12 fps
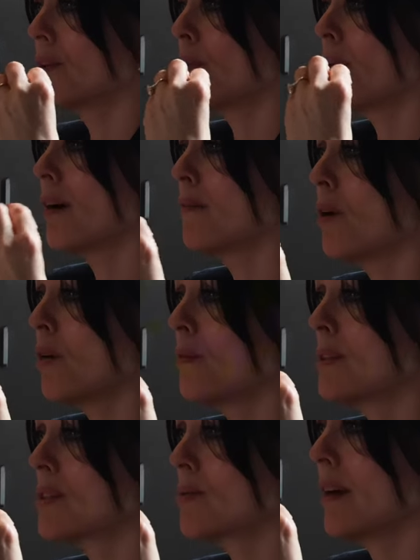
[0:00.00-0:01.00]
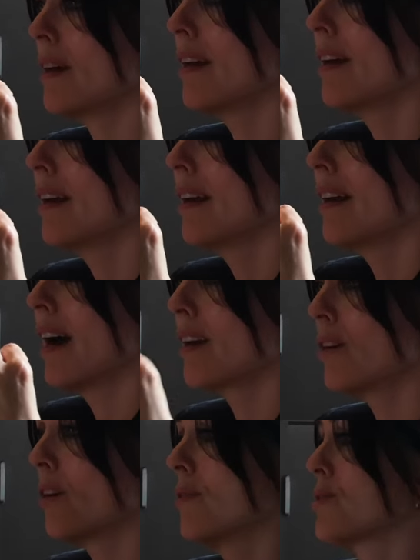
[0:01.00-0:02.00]
there were moments when I
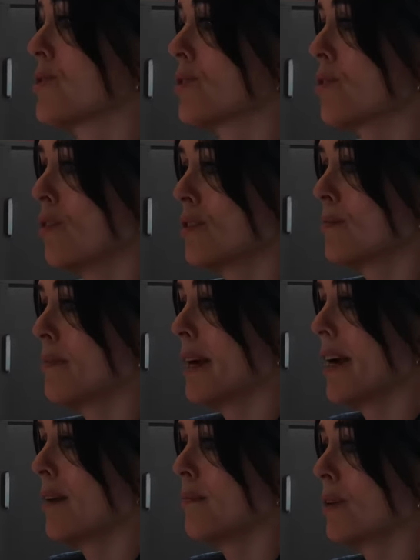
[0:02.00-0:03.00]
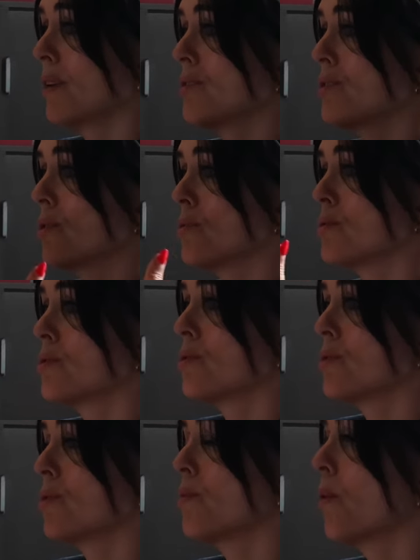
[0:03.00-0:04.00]
could have just gone to bed, but I chose to
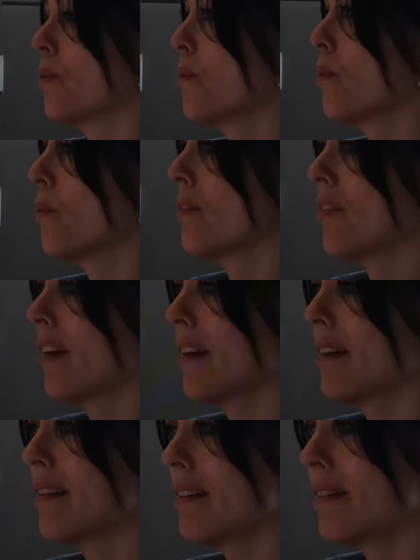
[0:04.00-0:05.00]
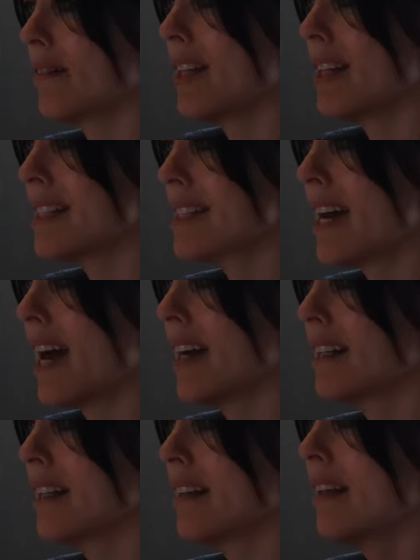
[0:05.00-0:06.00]
do one more thing
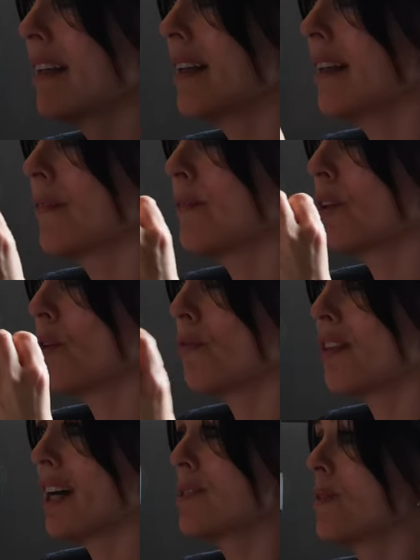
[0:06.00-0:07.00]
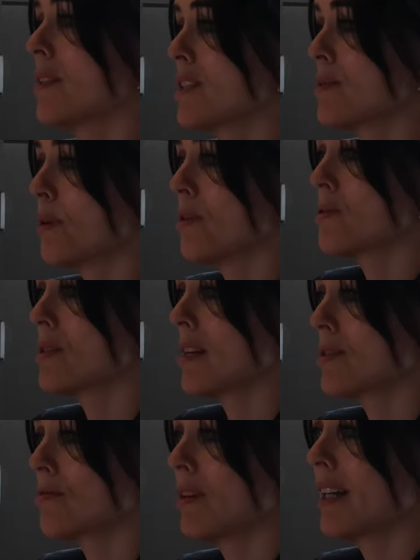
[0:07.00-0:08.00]
instead. And, that's what this
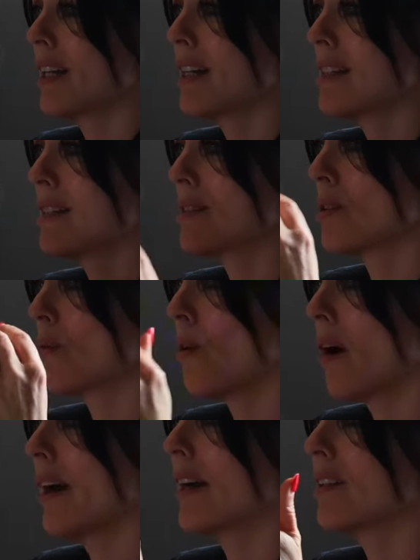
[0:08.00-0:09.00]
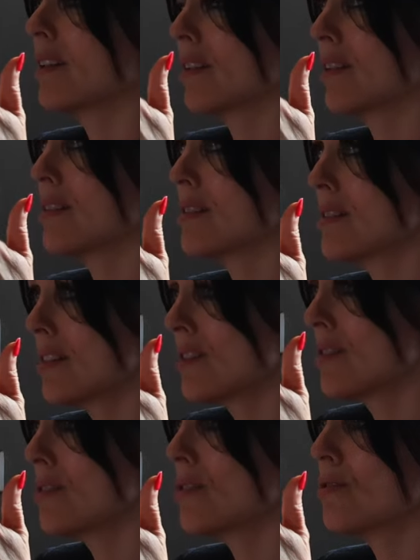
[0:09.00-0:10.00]
process really is. It's a quiet,
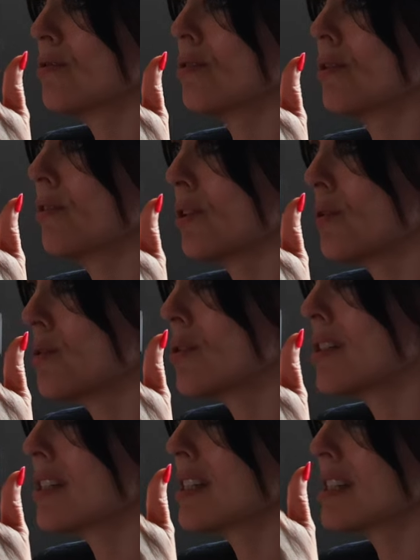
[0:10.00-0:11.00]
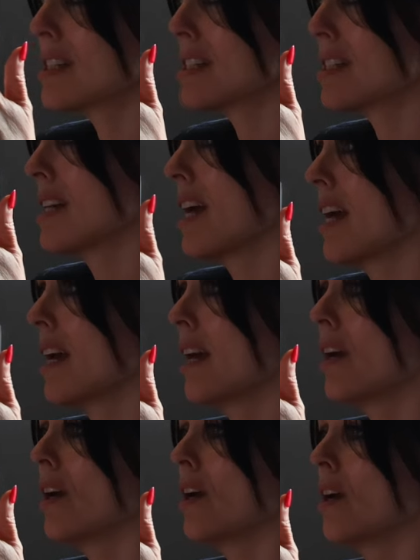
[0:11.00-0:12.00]
consistent refusal to stay